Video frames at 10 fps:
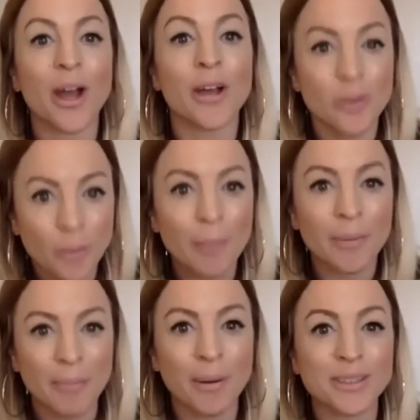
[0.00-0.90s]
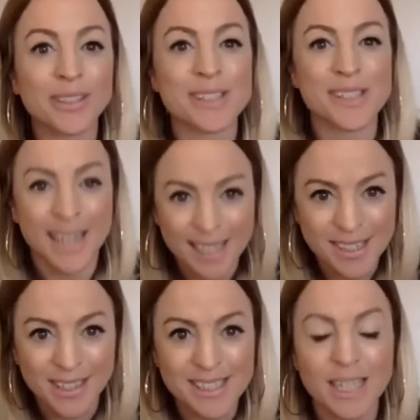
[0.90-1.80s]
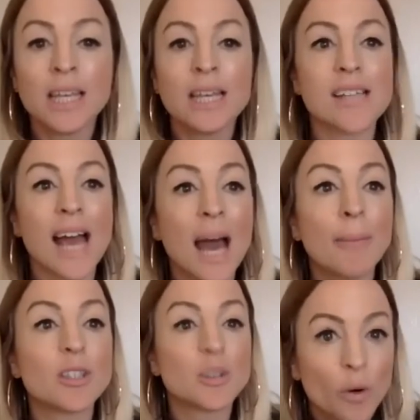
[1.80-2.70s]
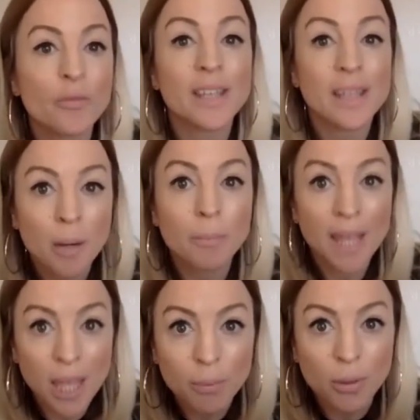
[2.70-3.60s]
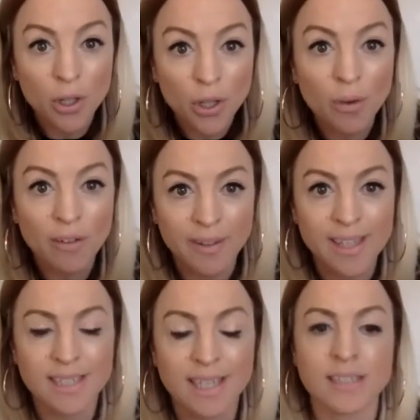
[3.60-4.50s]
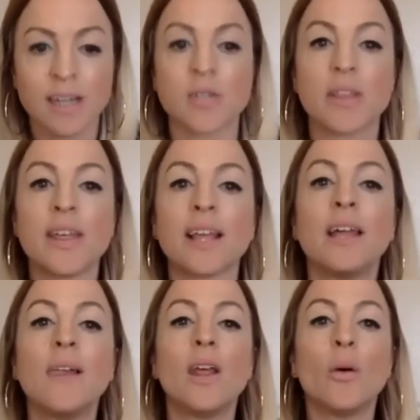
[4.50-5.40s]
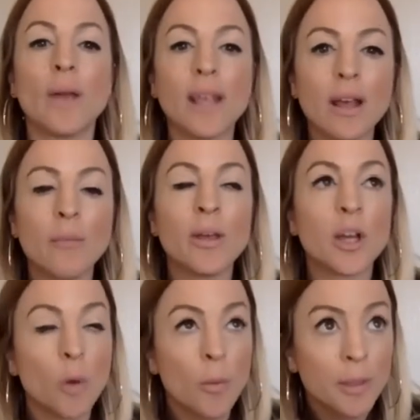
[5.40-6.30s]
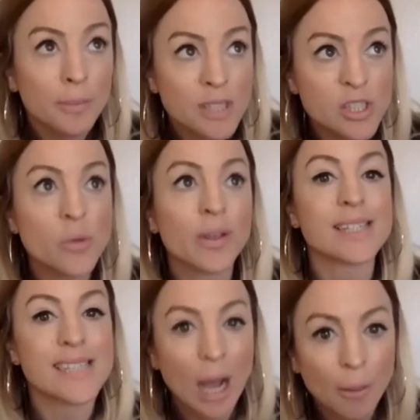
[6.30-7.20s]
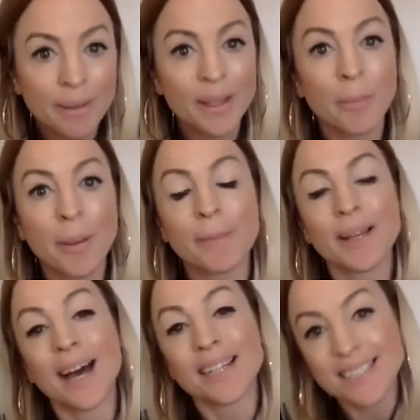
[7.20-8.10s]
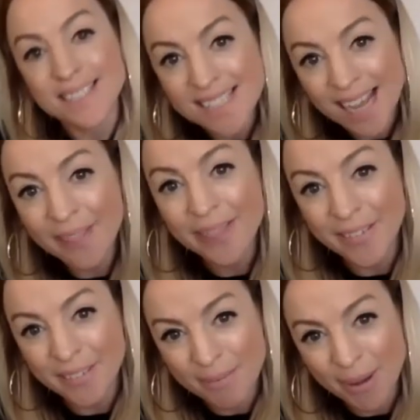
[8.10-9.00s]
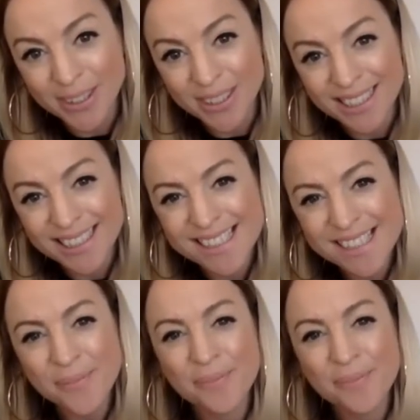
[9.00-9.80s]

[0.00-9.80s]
overwhelming emotions and anxiety. So how much more for young people who are facing anxiety? So I think what we could be doing is helping young people understand their emotions